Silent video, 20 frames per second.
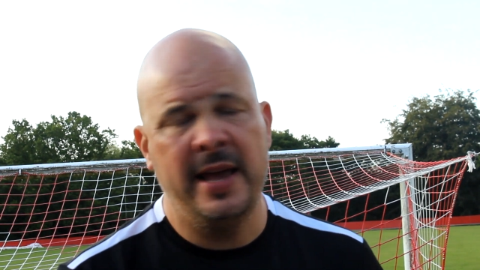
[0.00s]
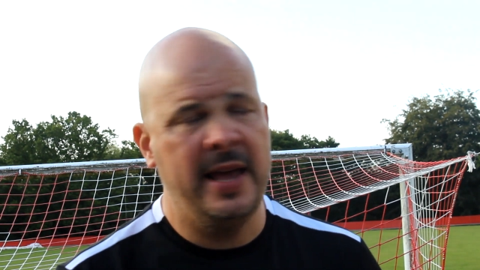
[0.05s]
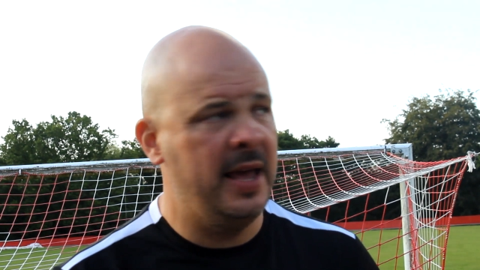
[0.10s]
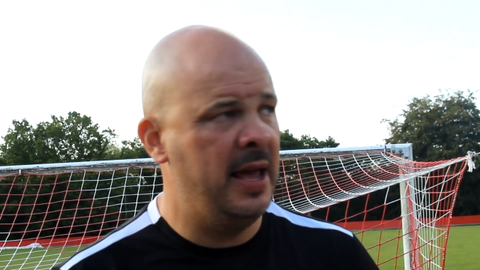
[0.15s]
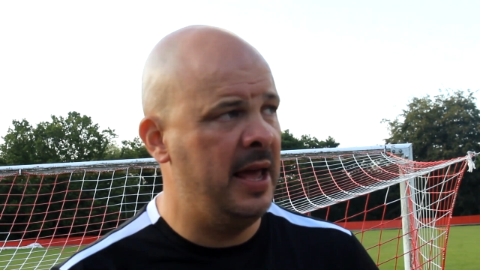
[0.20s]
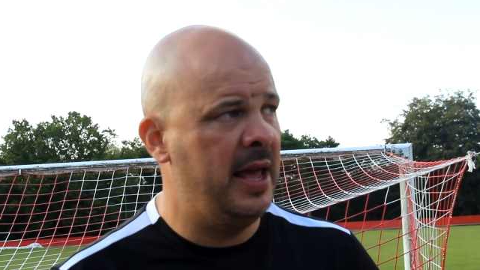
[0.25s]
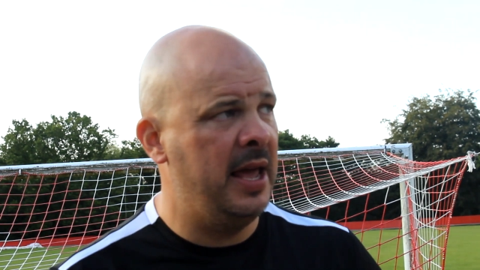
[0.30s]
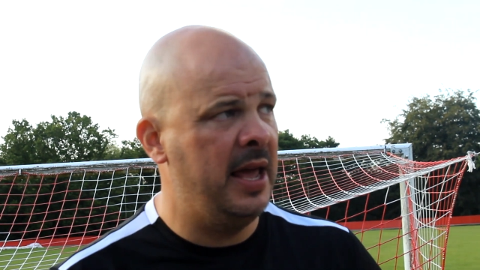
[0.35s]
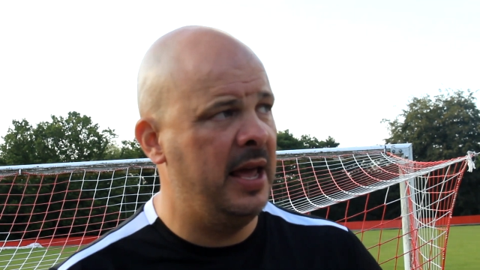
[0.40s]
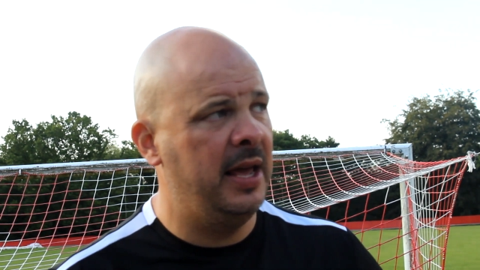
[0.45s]

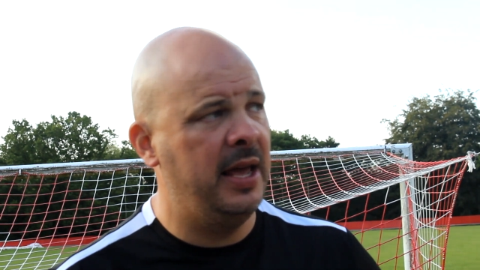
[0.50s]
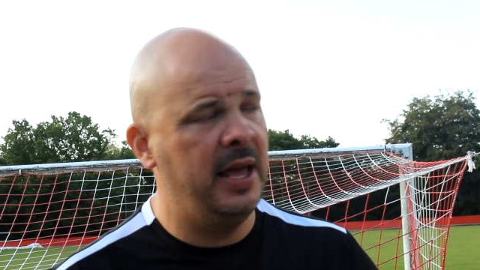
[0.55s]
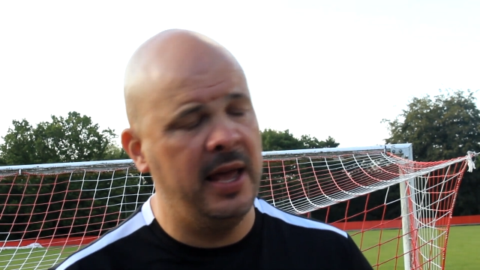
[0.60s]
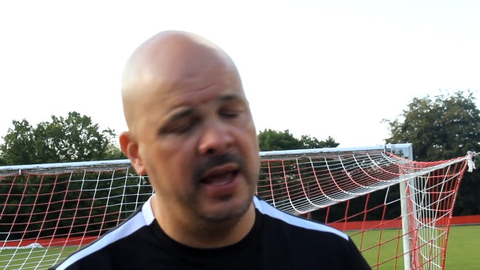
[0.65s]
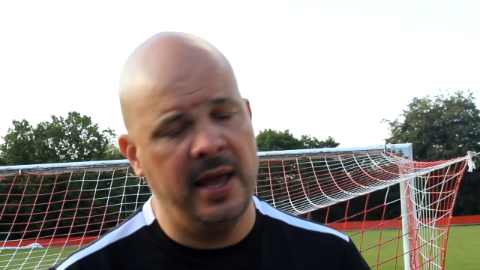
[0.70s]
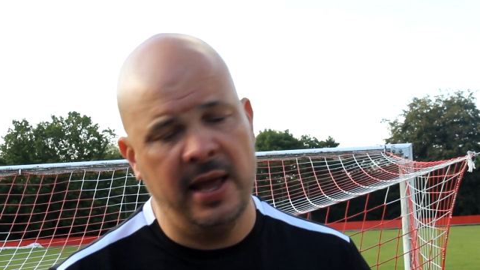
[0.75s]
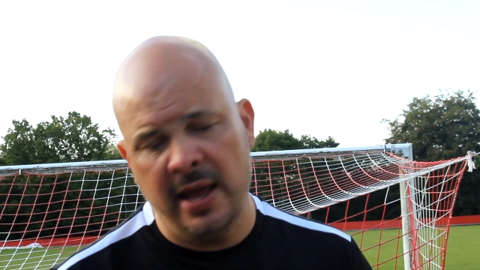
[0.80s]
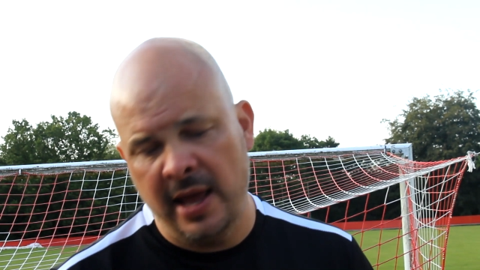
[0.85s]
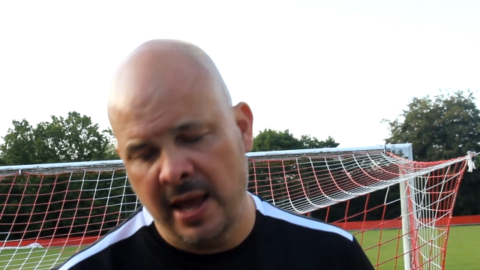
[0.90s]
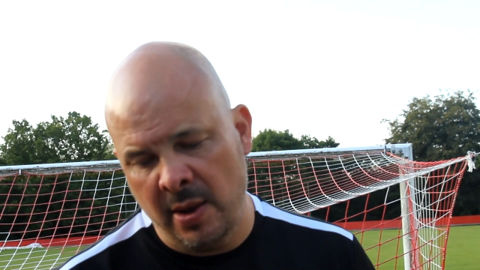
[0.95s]

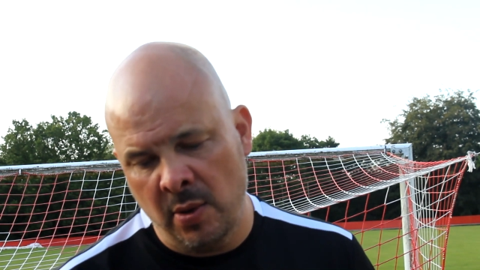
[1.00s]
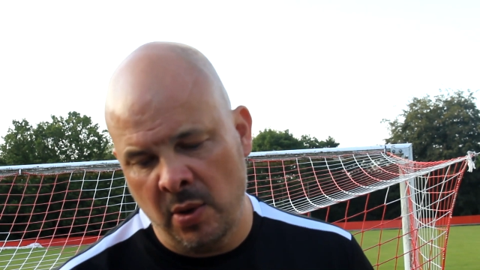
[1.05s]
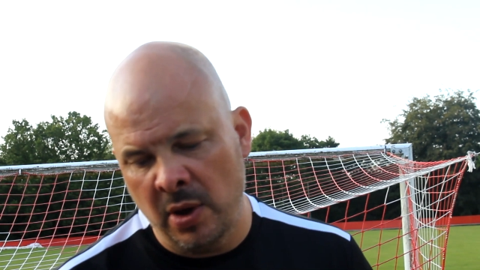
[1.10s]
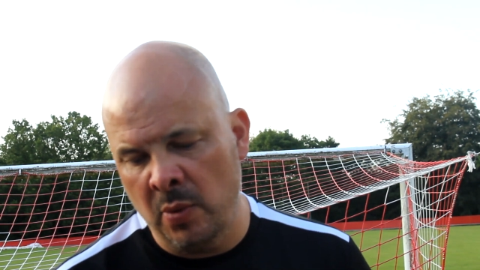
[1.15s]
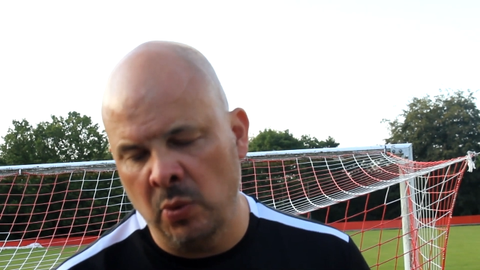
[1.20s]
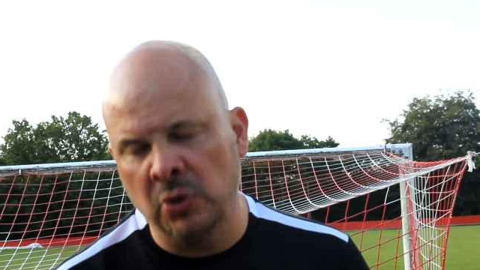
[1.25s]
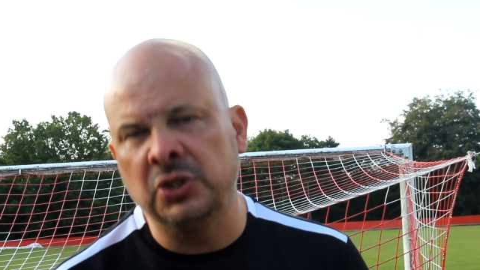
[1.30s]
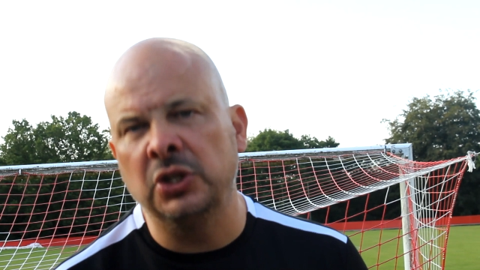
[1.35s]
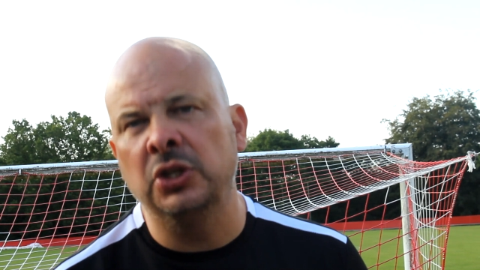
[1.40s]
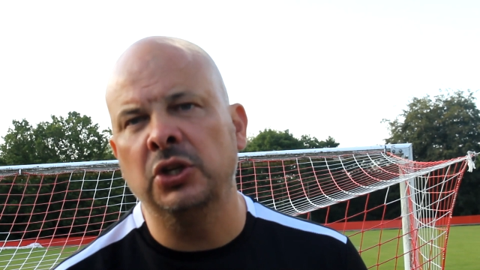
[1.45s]
it,
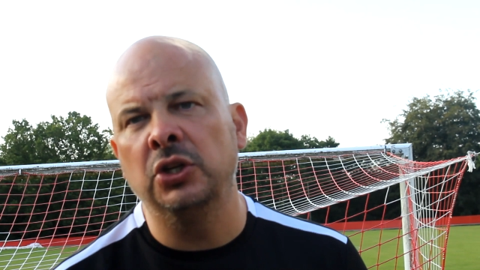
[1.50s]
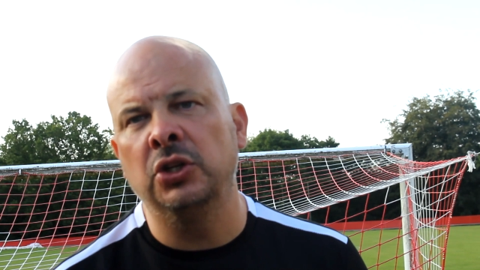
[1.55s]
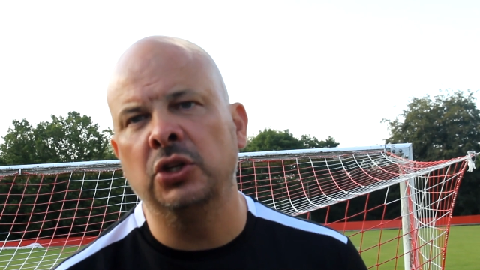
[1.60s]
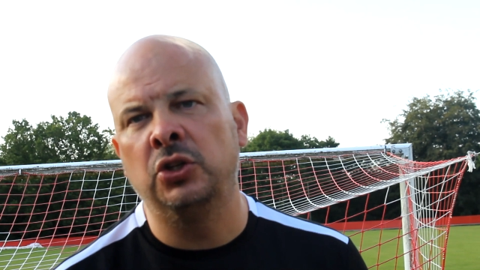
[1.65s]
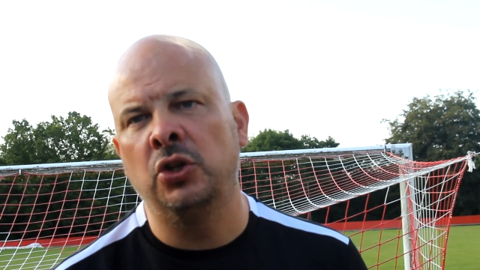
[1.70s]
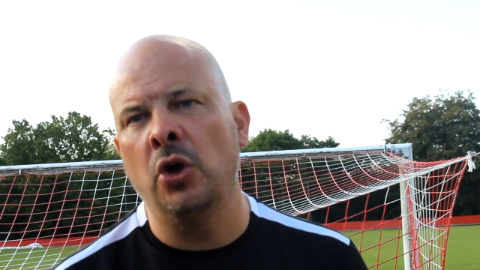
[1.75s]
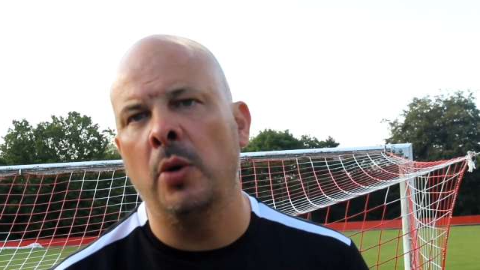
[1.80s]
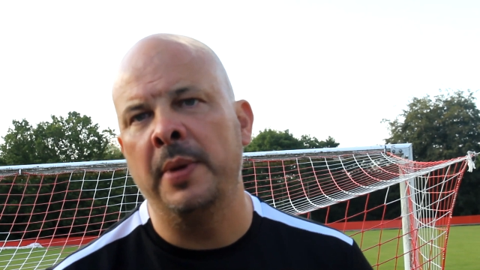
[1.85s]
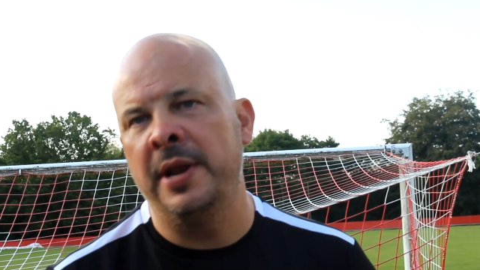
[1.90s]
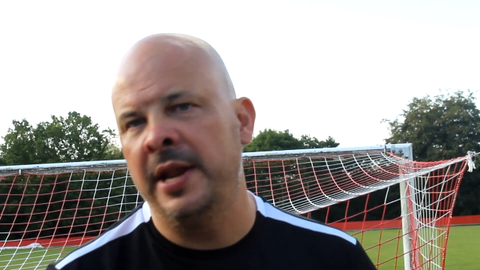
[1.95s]
it, wasn't
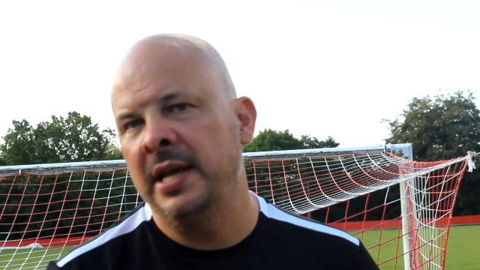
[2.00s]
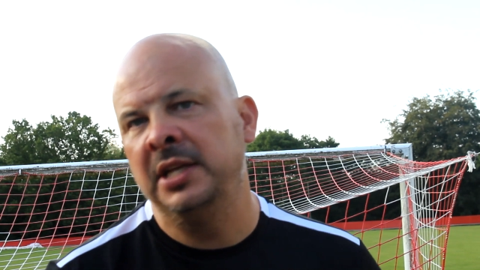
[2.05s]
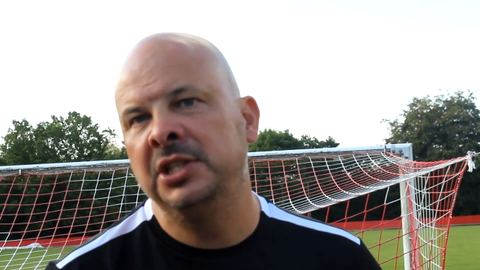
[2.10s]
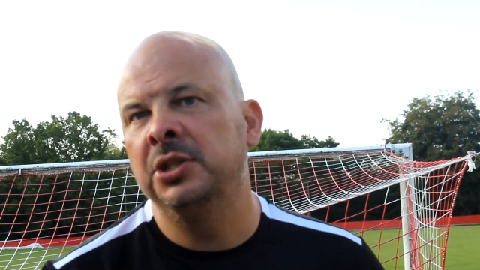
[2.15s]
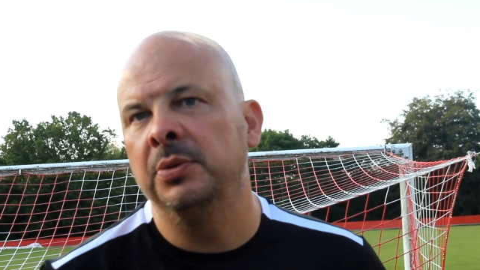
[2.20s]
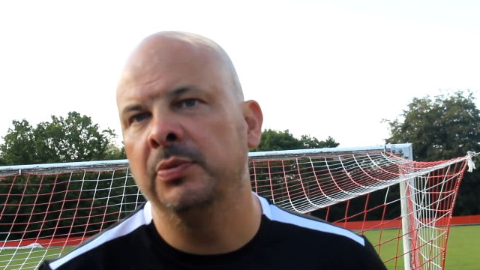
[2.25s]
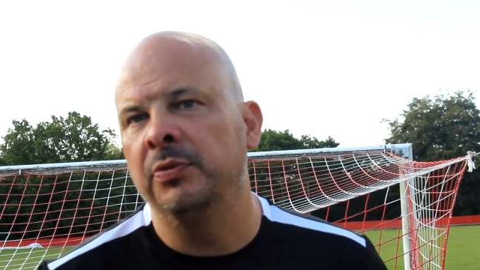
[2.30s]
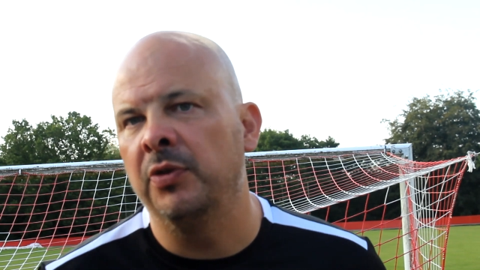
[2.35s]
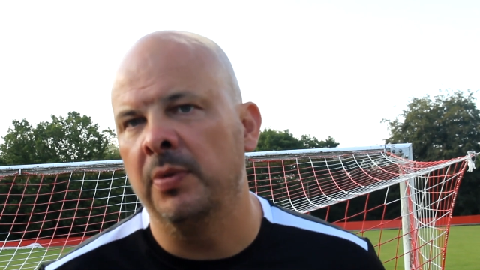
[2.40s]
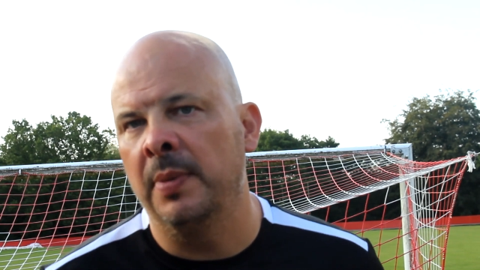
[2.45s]

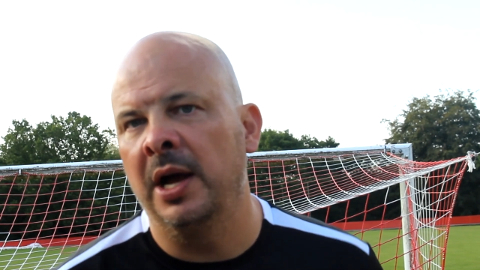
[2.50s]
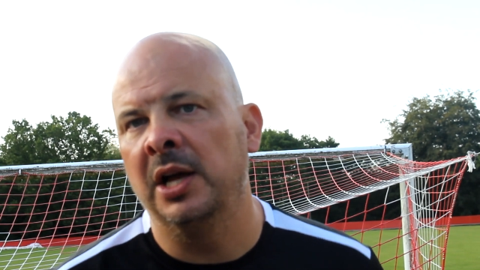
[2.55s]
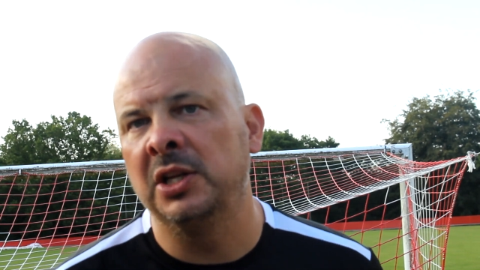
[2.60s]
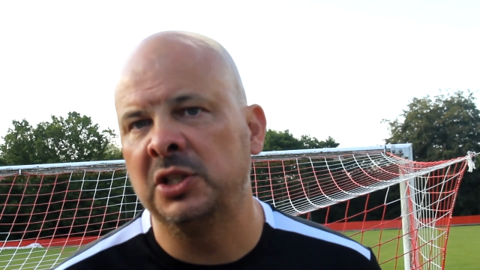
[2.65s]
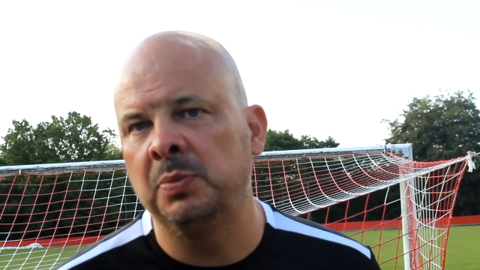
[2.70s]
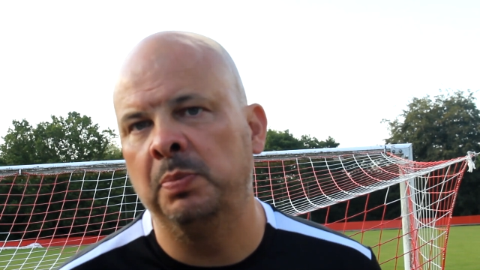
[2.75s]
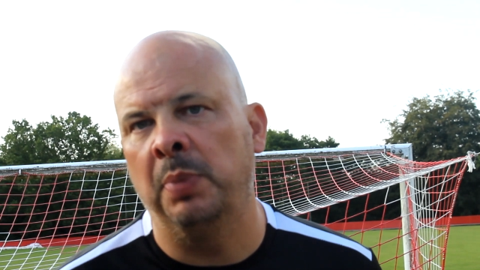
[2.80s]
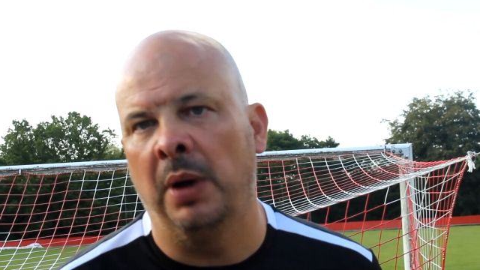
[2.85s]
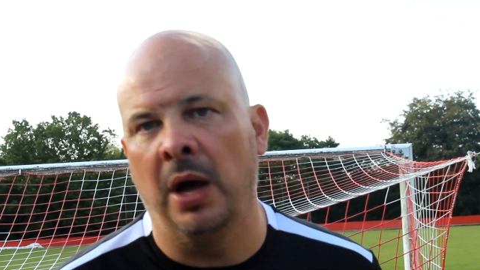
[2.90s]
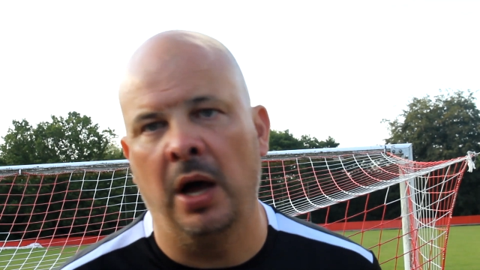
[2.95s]
domination from
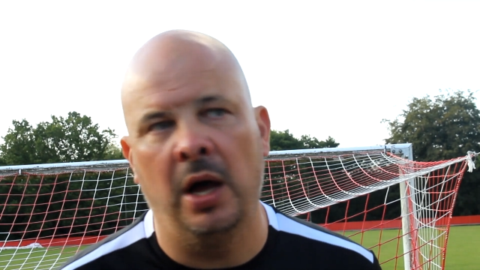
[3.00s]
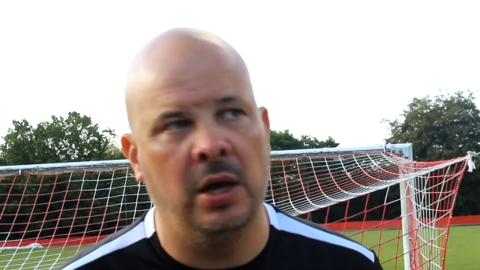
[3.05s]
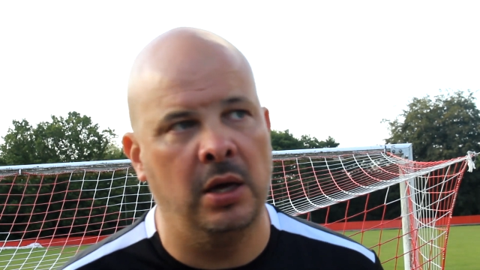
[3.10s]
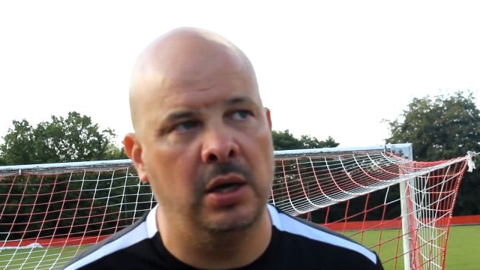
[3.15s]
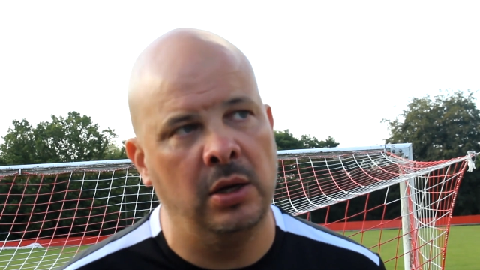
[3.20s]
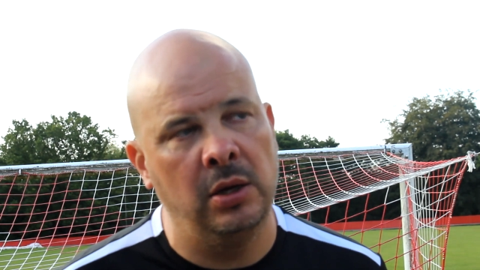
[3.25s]
us, but